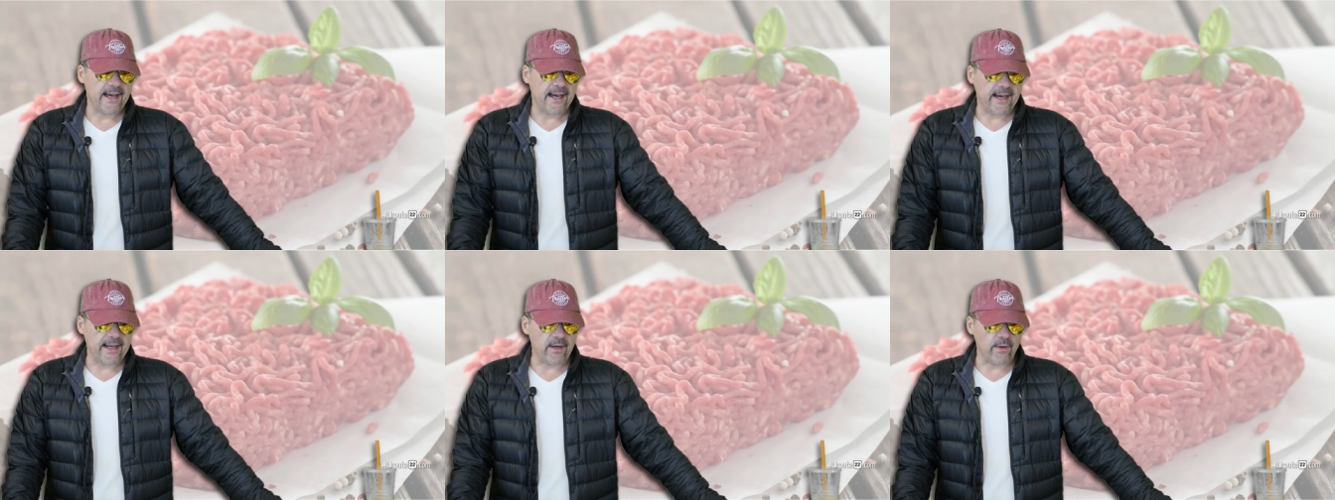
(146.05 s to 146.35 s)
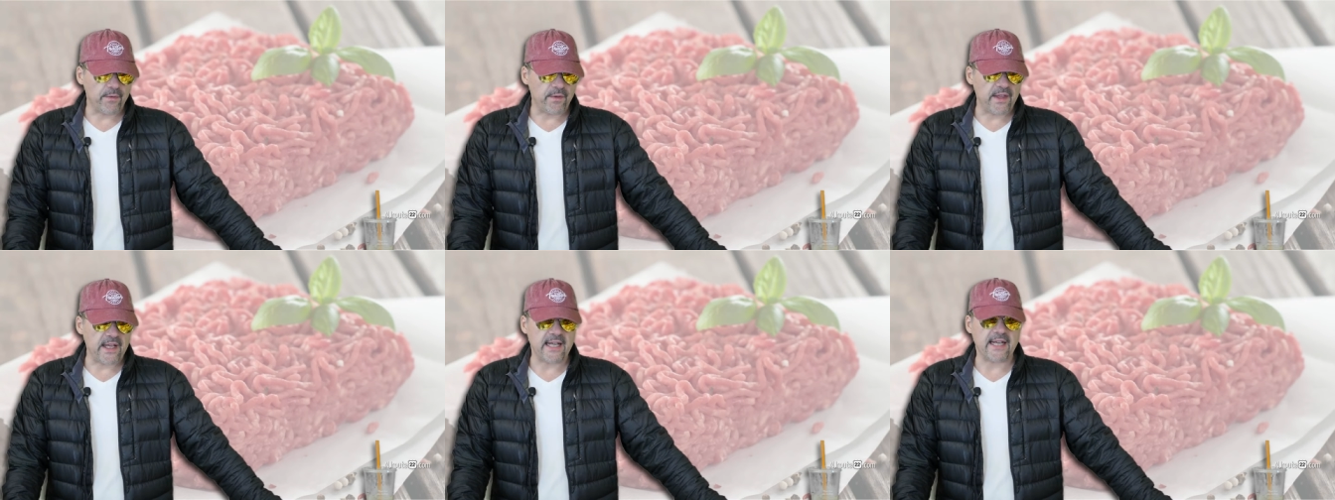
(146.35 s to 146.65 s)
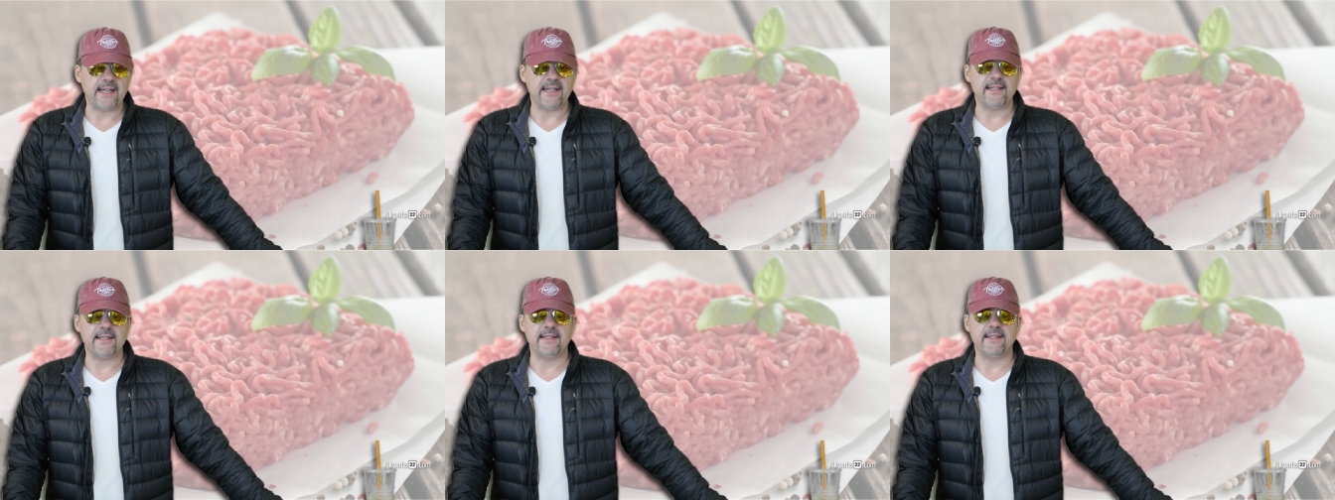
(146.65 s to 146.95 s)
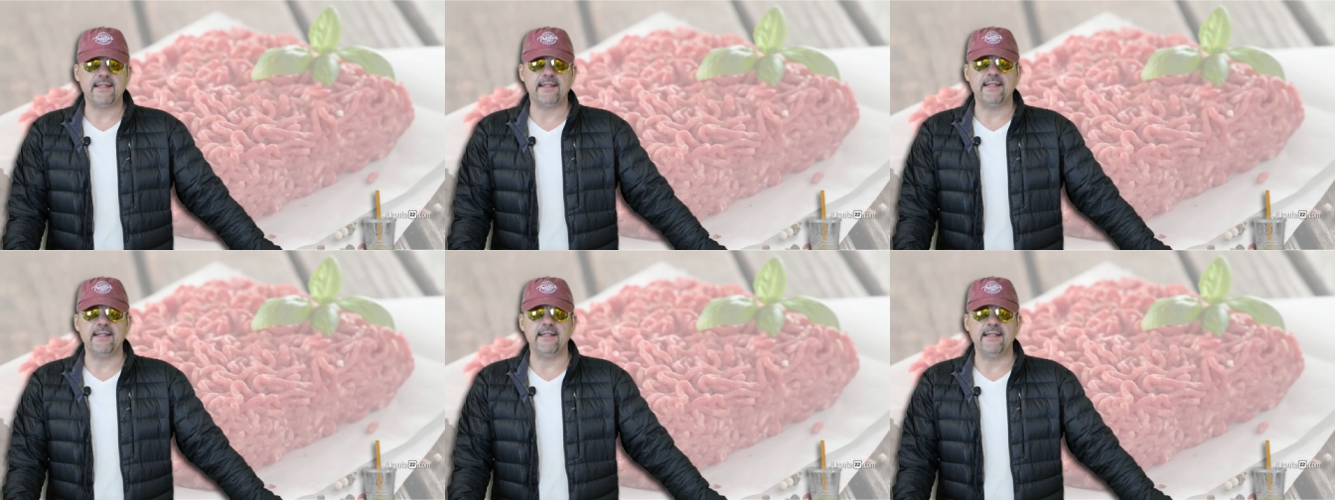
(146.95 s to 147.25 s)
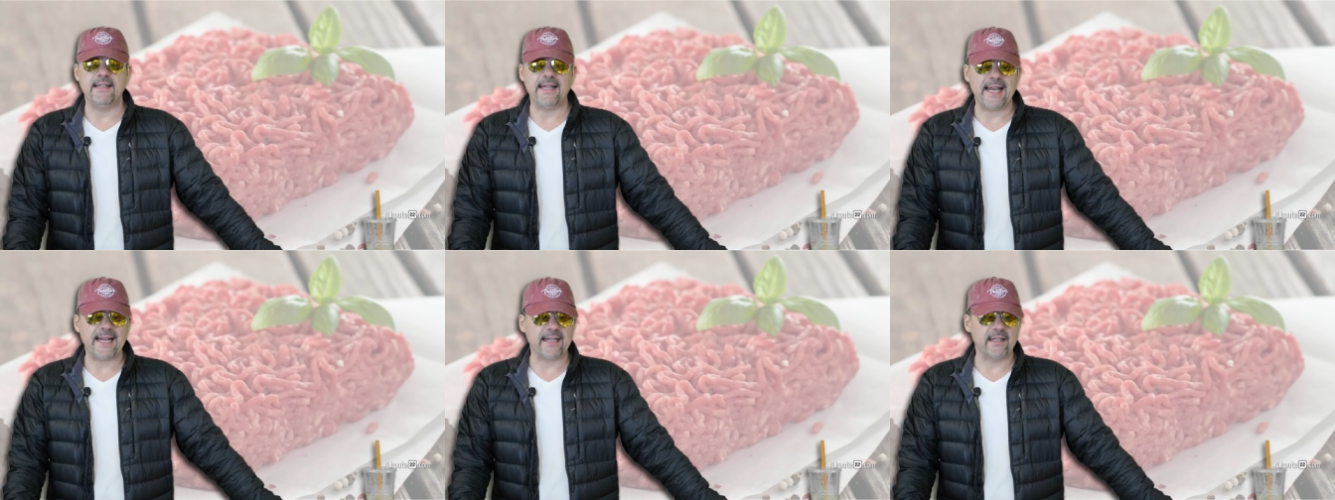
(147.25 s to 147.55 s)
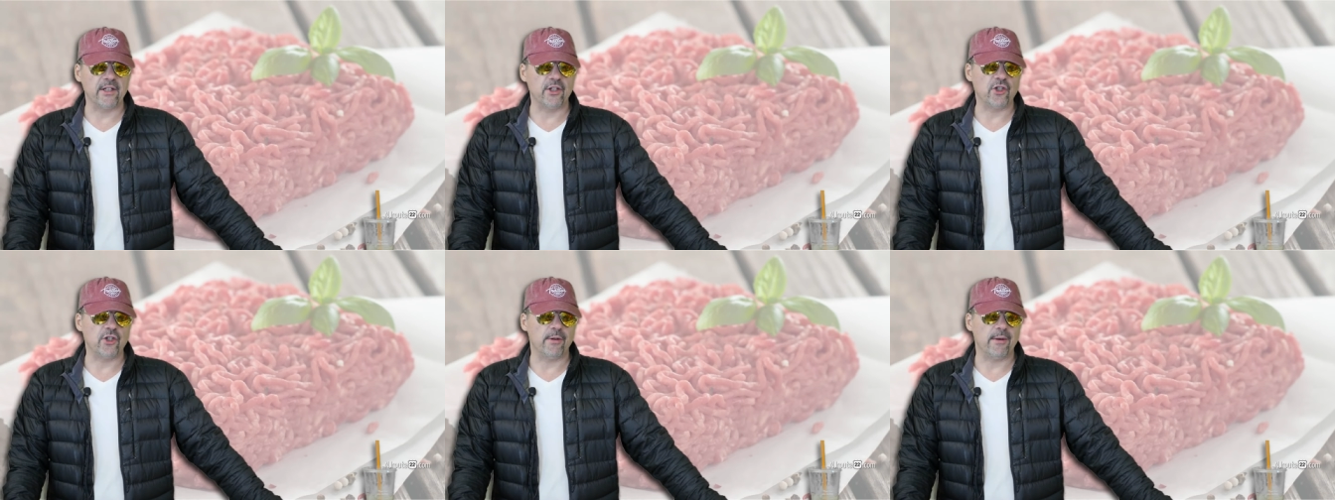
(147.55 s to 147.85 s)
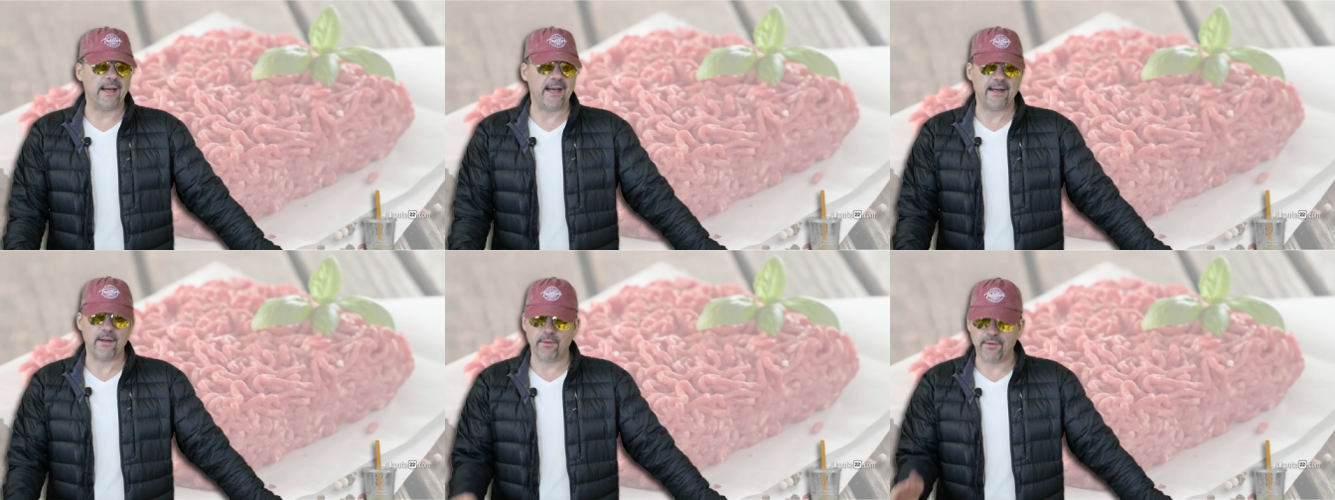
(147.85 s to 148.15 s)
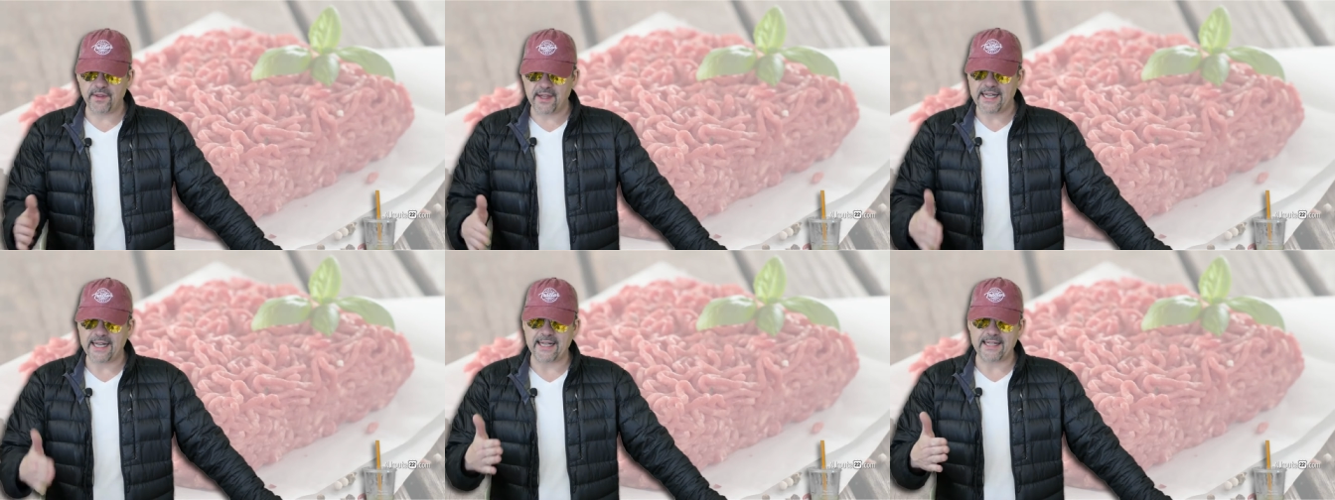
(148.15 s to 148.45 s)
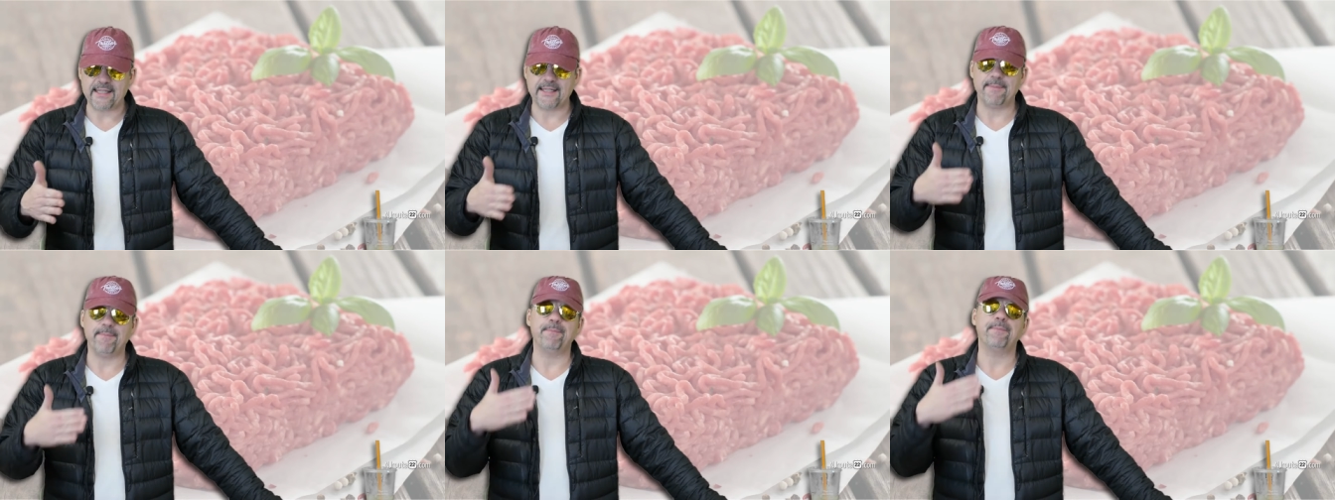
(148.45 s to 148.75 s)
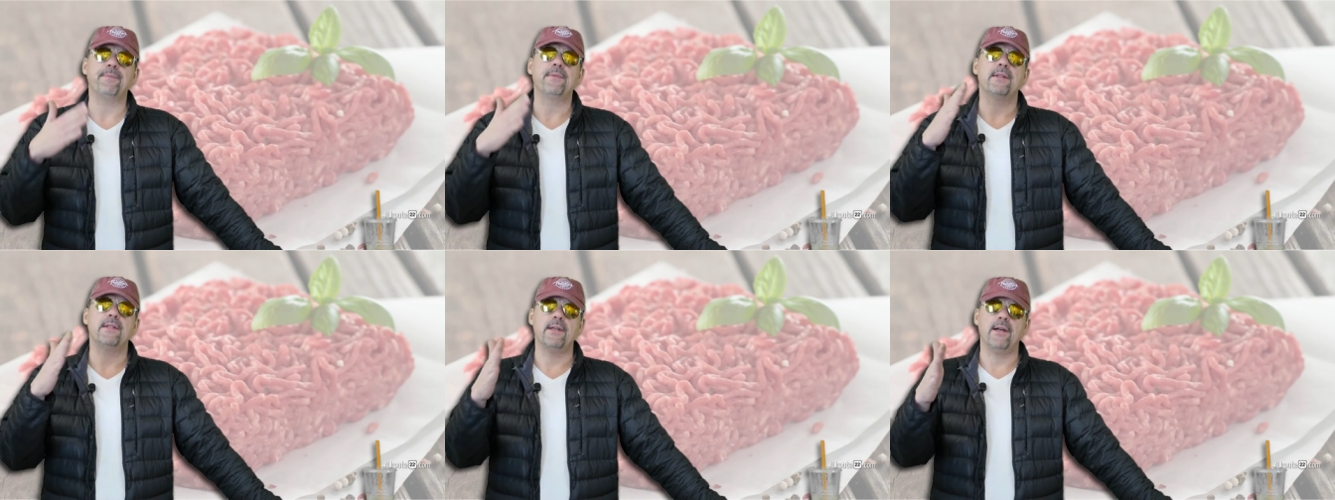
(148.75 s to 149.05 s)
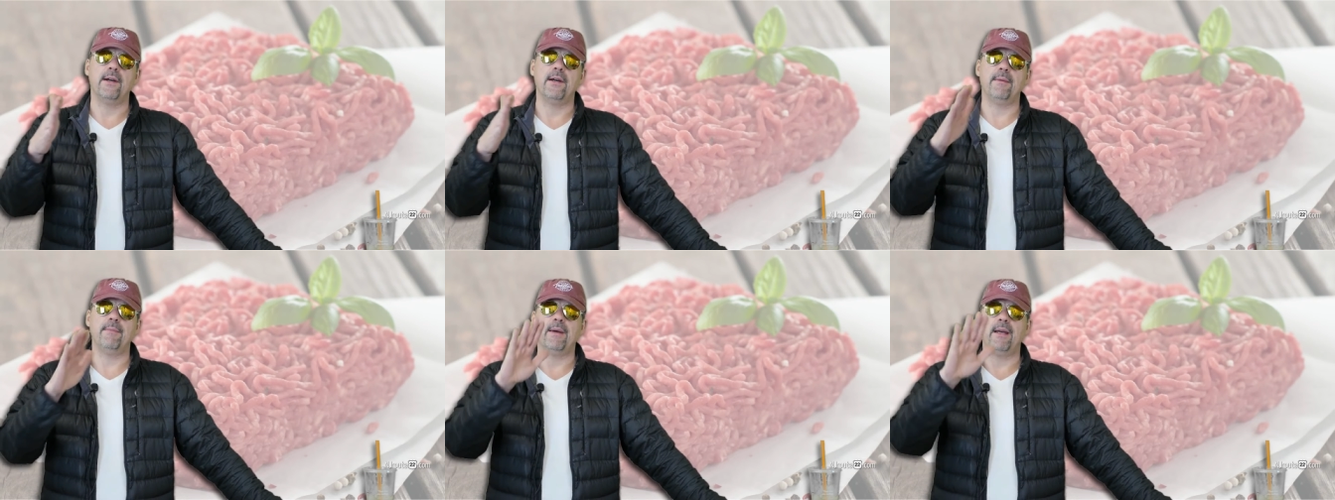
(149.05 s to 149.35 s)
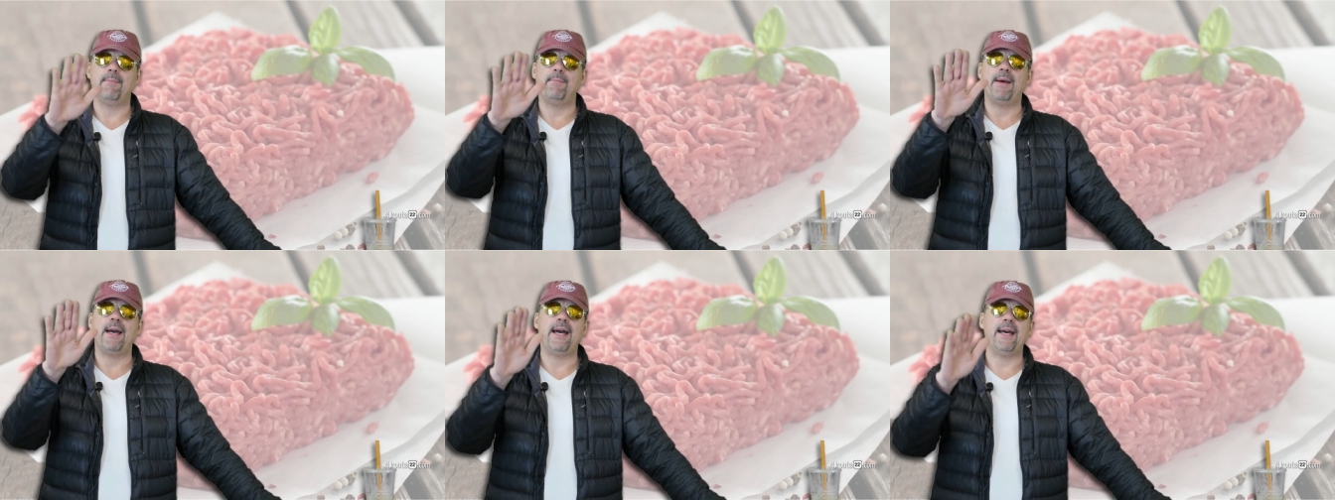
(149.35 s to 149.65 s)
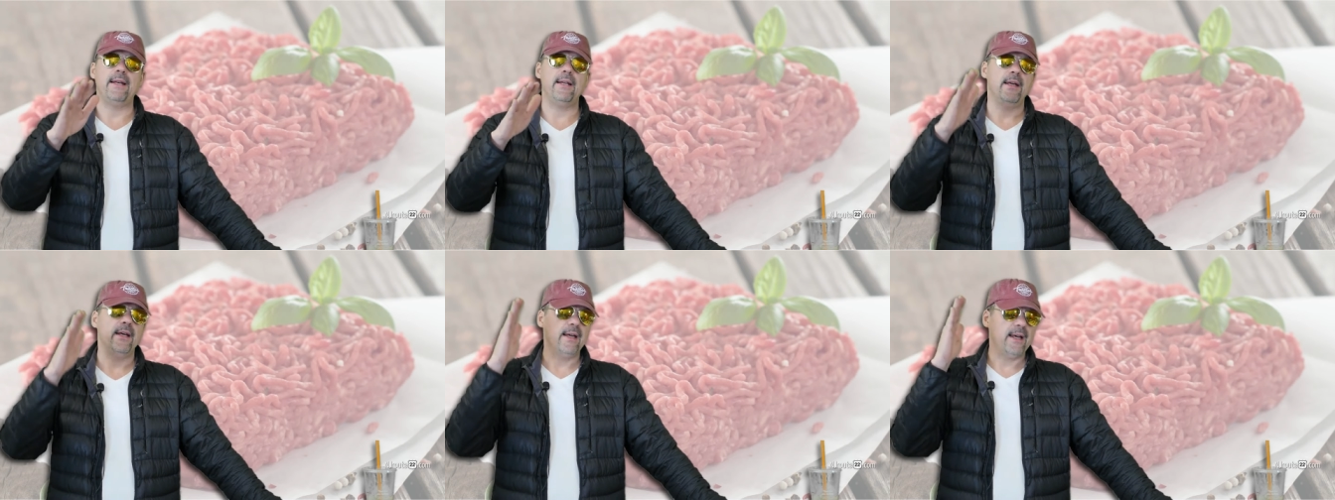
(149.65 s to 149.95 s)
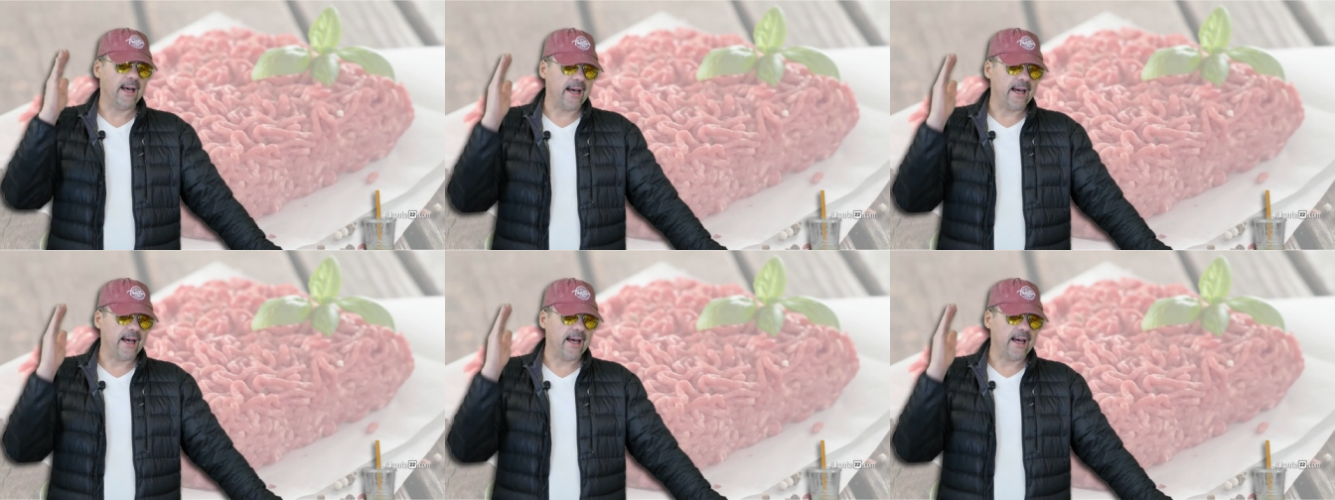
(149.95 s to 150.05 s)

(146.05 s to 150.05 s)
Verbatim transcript: I don't think it's negligent. I don't think it's sorry, my bad.